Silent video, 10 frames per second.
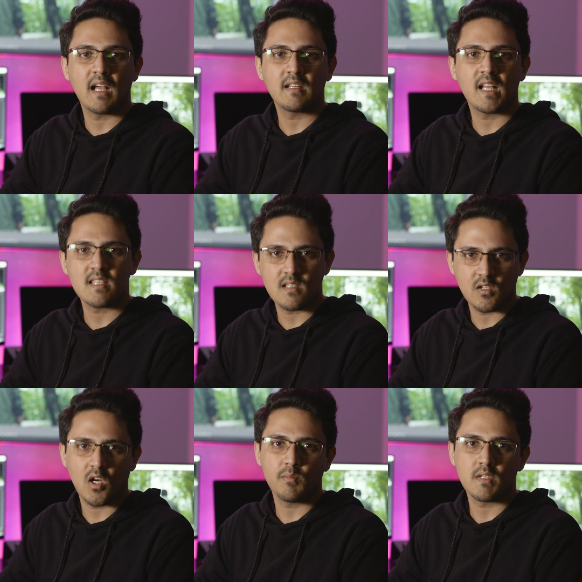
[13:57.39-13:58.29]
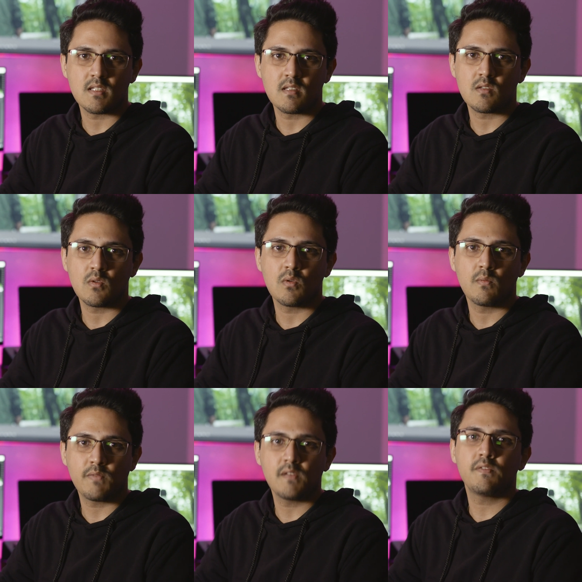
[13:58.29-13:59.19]
and answer comments
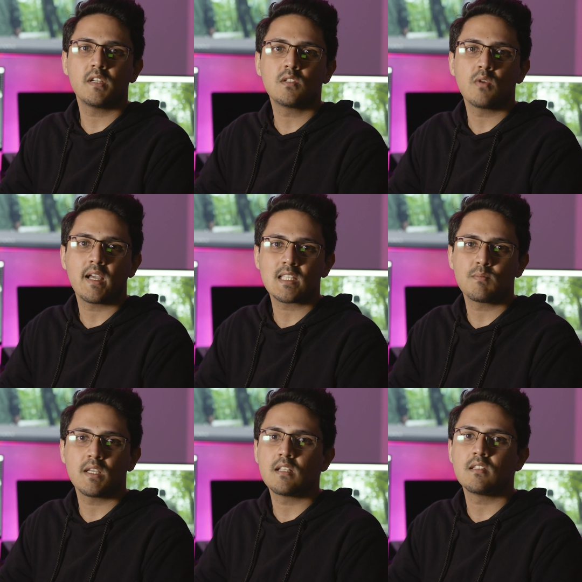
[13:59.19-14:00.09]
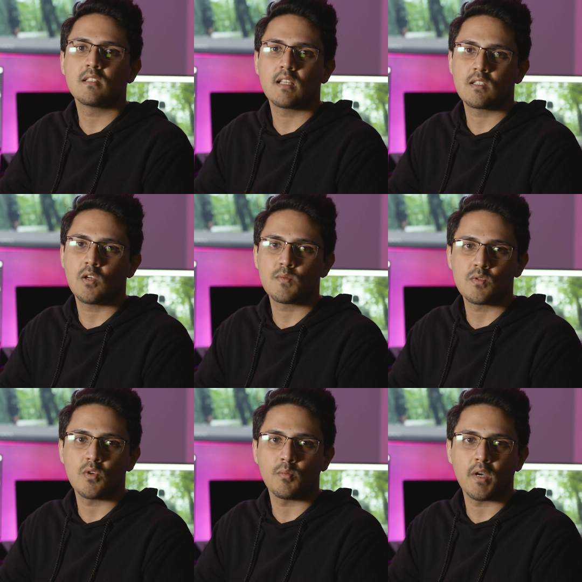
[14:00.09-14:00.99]
so feel free to ask me anything that
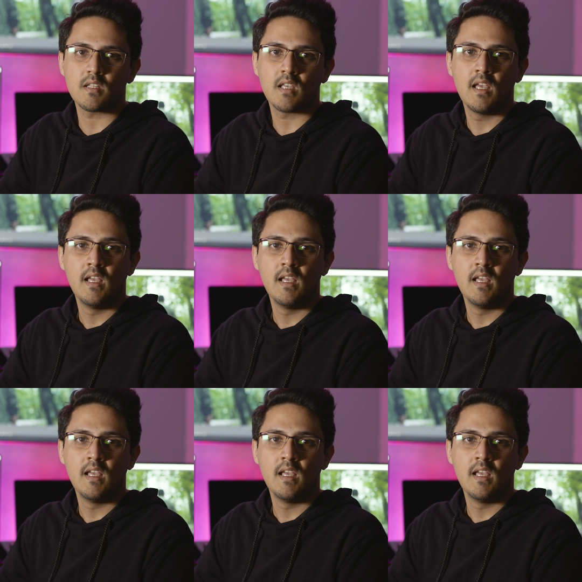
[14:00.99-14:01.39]
comes to your mind.